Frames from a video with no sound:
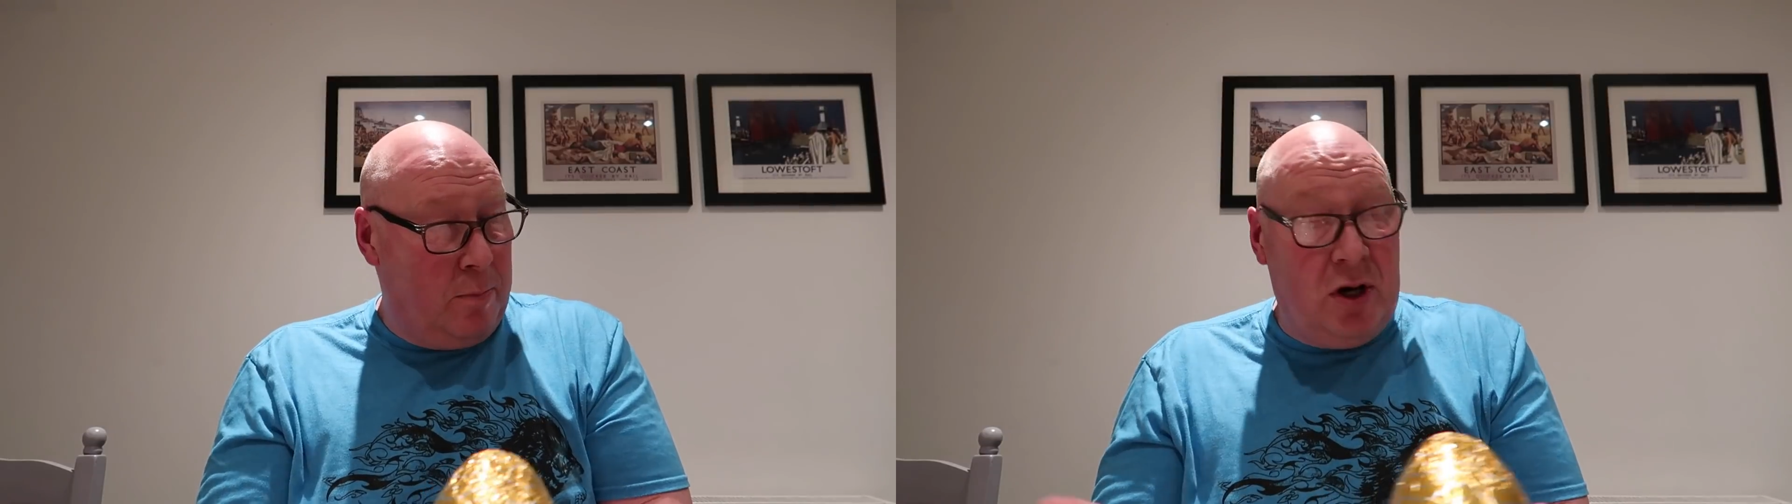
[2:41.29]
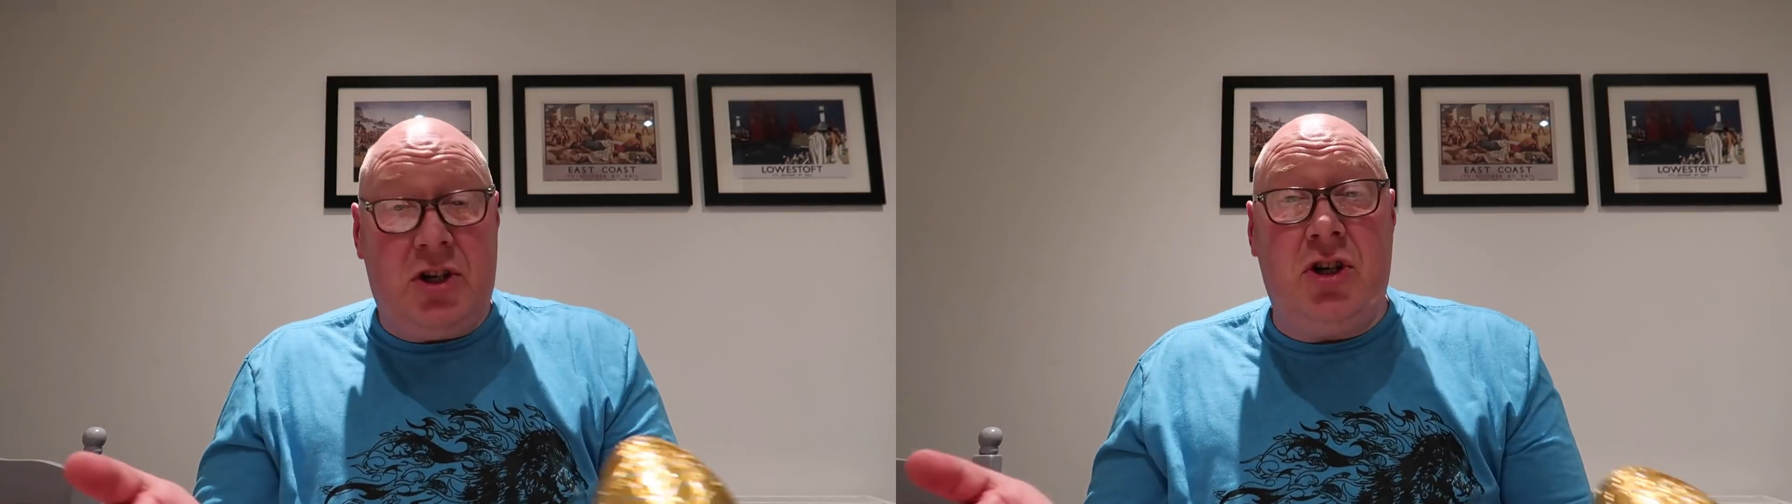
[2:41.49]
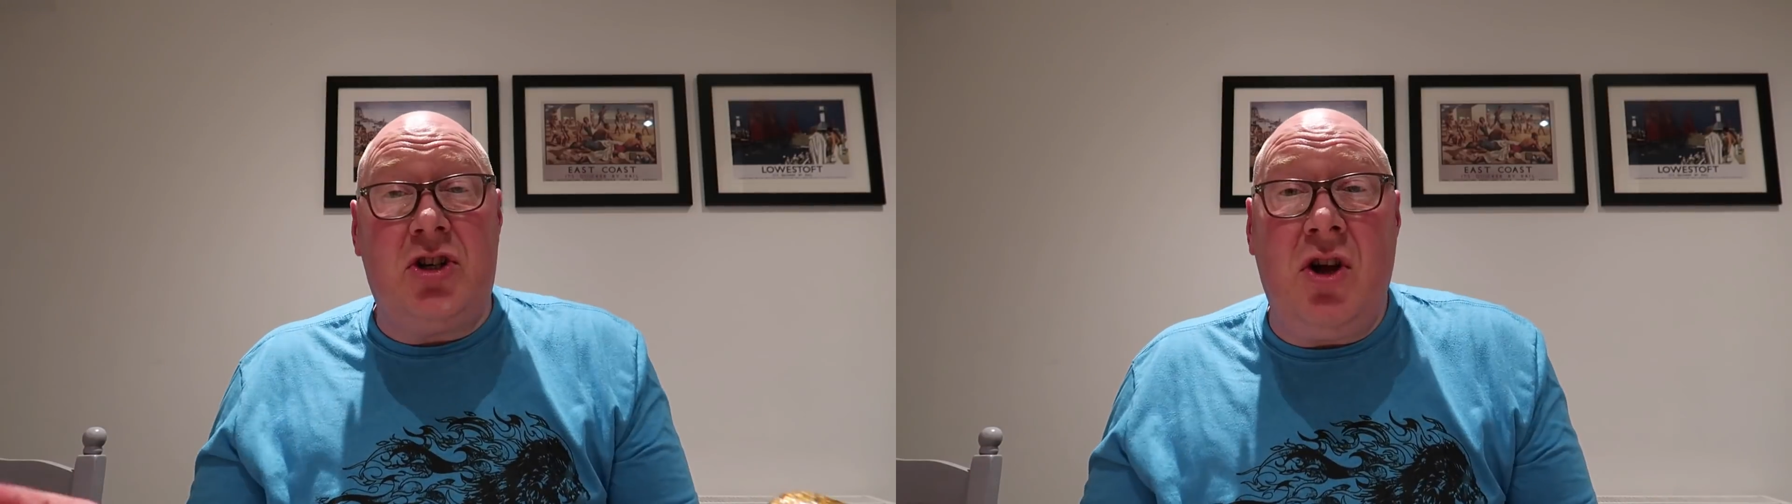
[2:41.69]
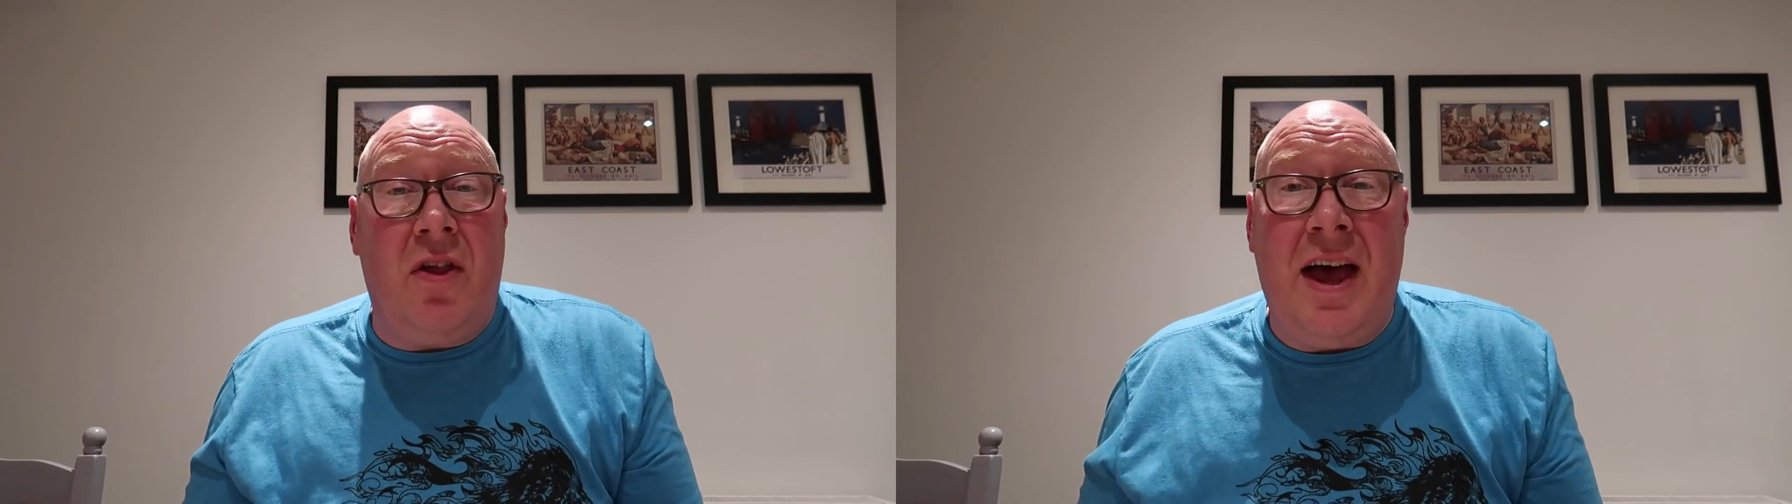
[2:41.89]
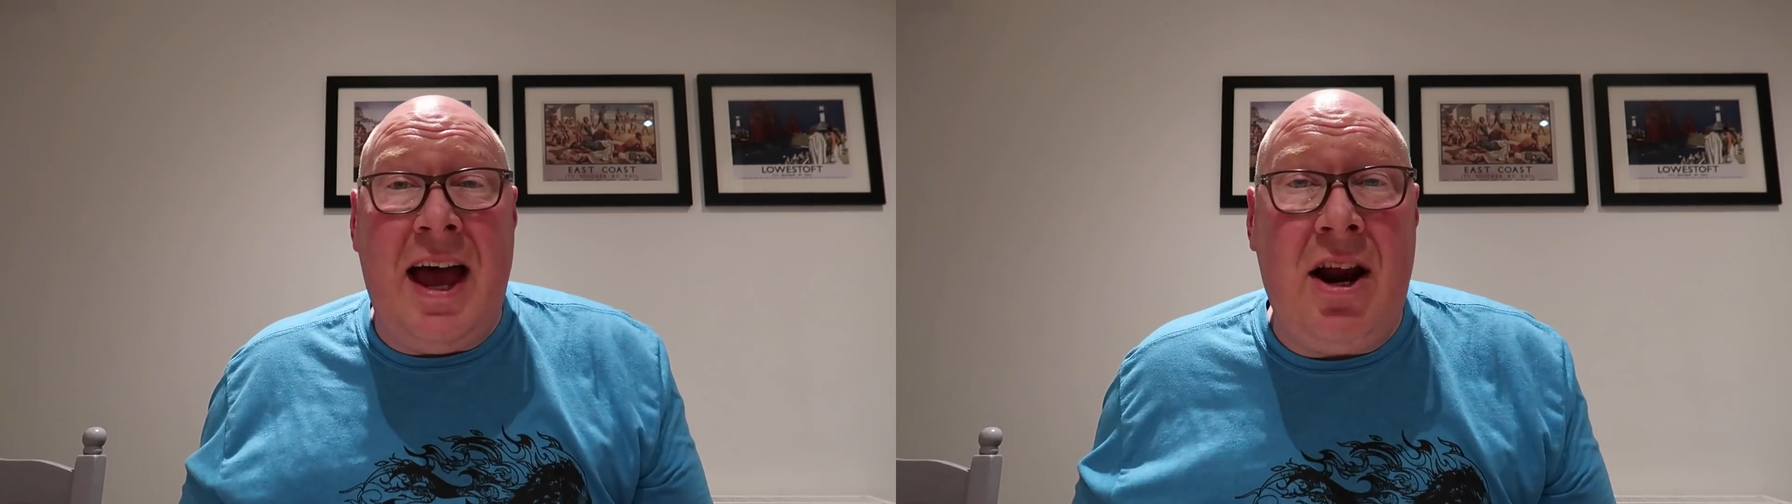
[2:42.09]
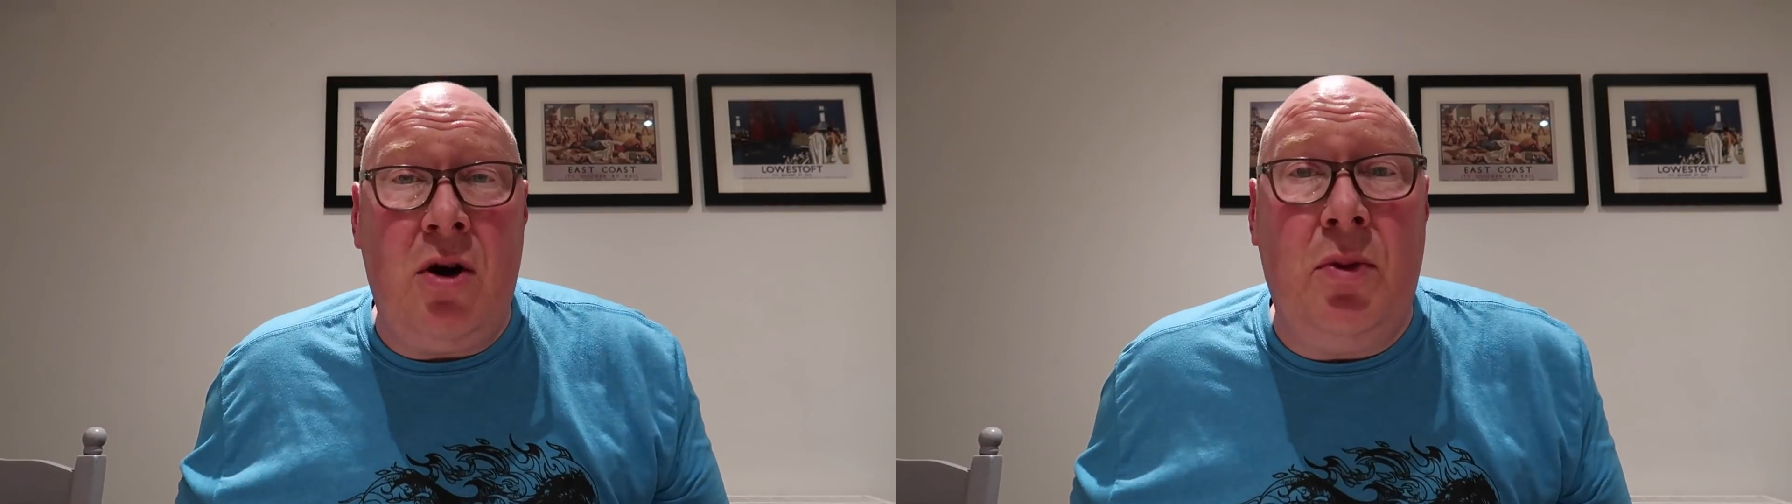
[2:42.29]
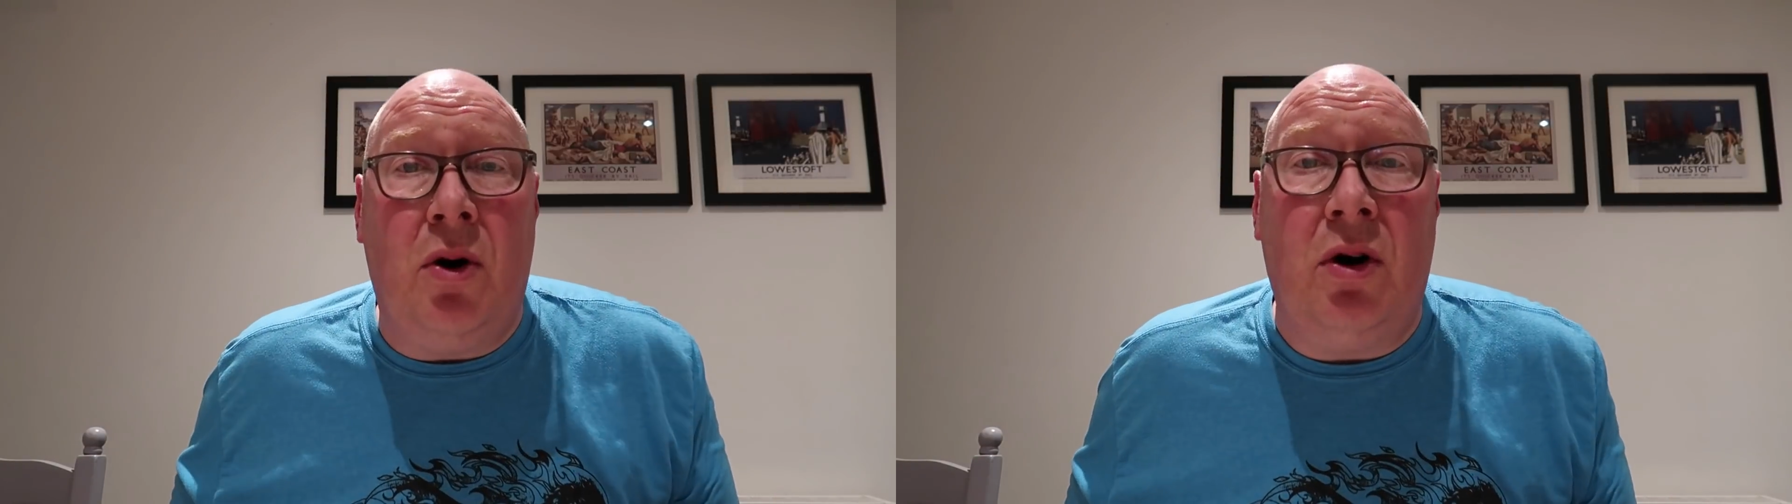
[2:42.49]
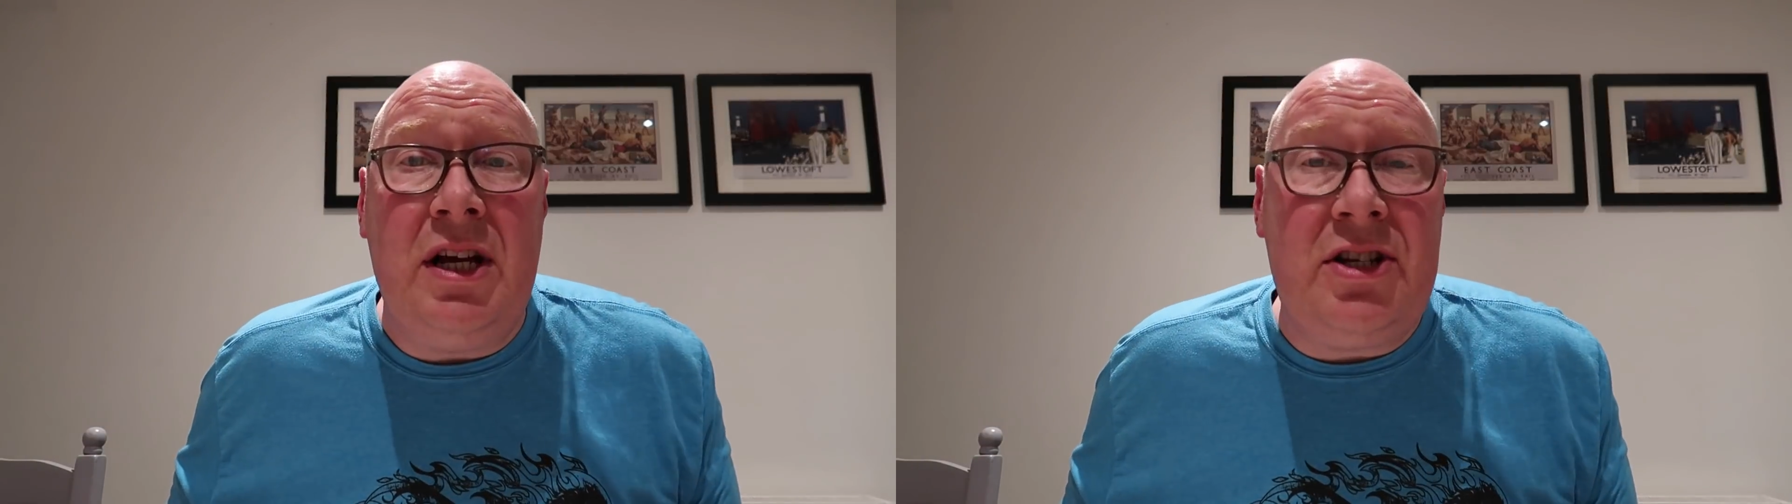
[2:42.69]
But it's just not there no more.